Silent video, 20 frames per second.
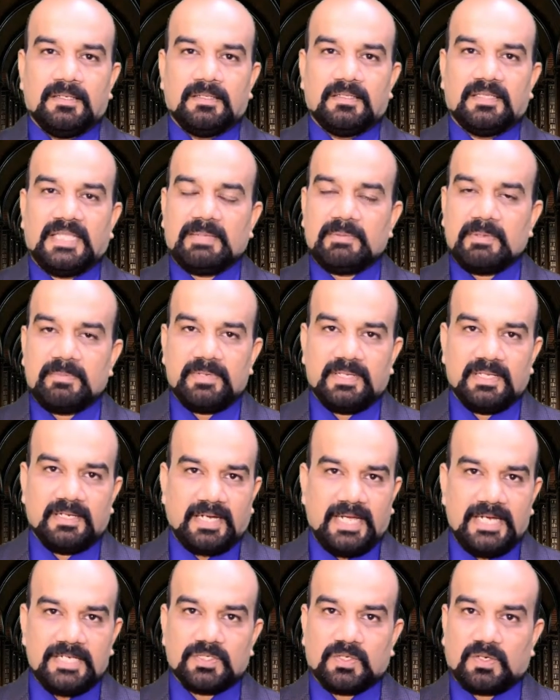They may be
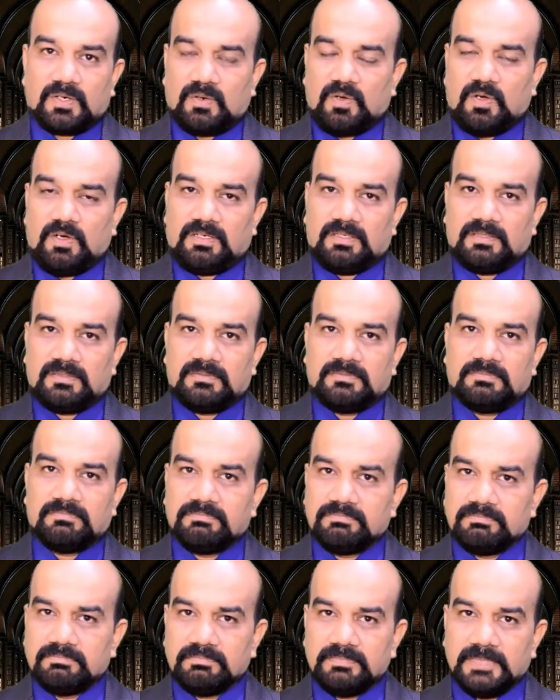right or wrong,
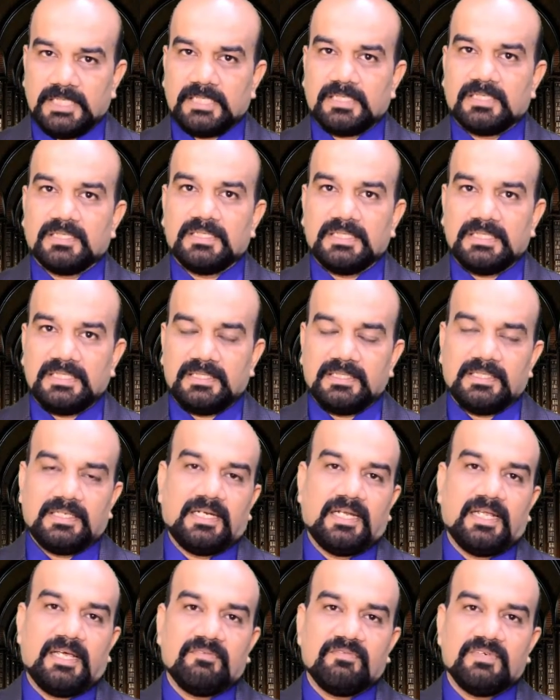but
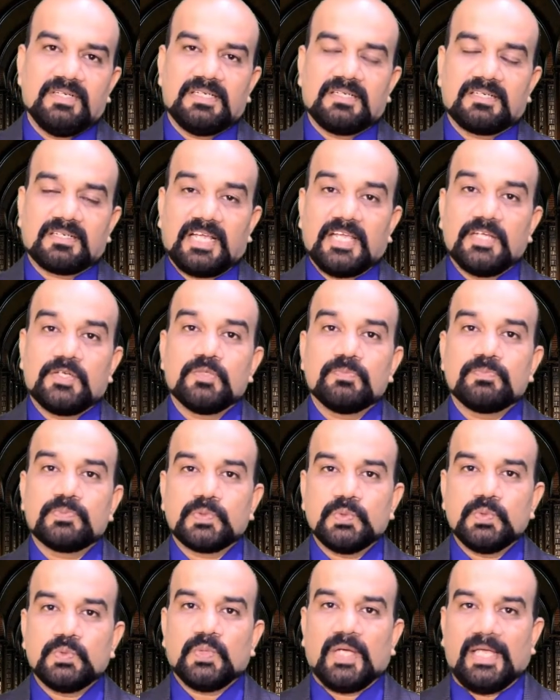never try to
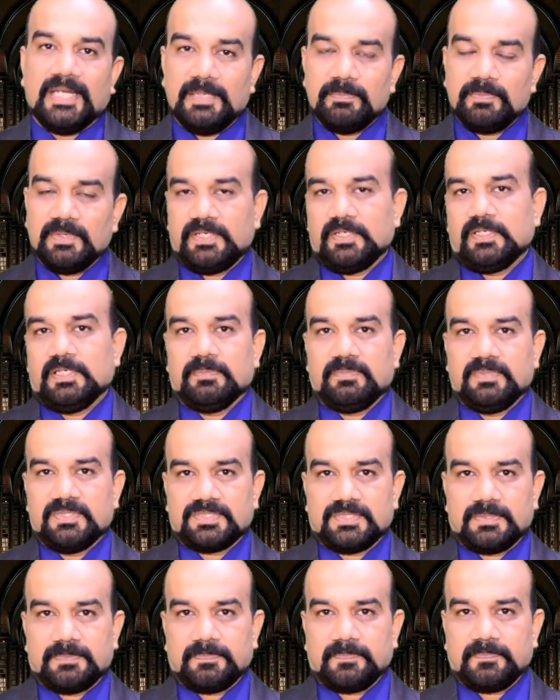prove to any particular
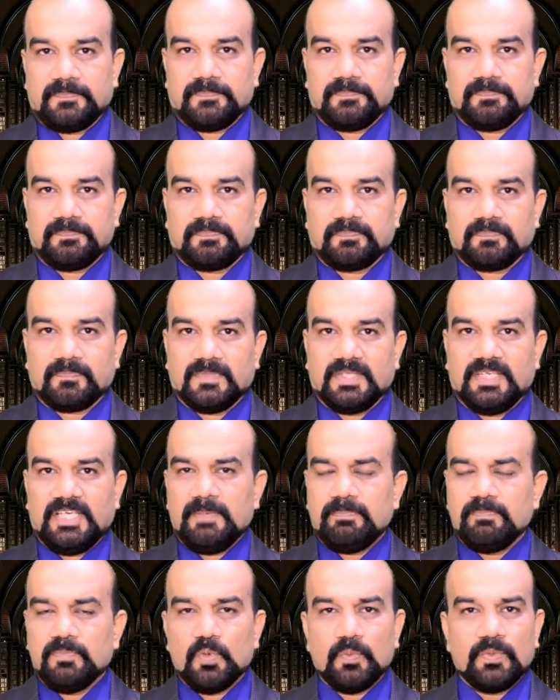person.
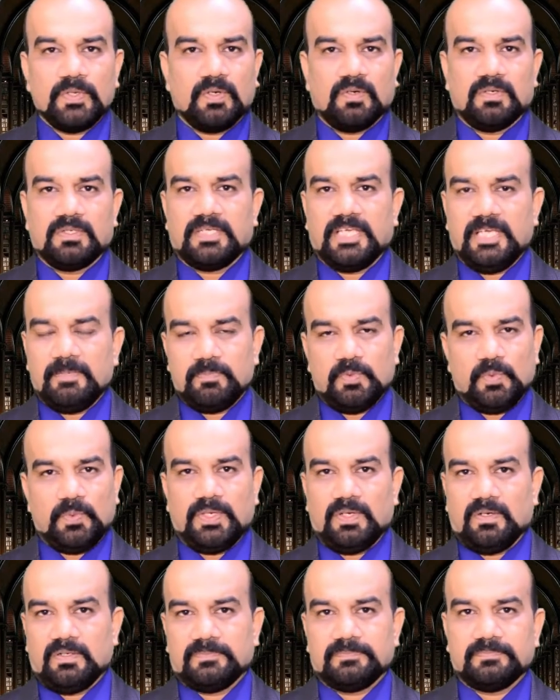Keep moving on. Keep
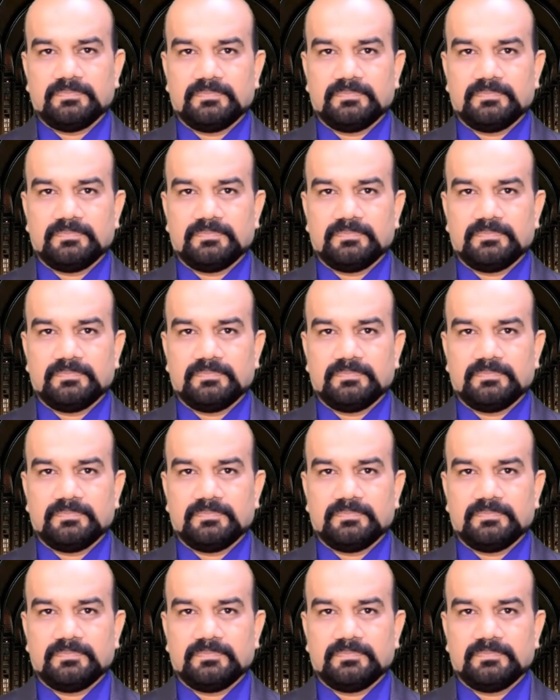moving on.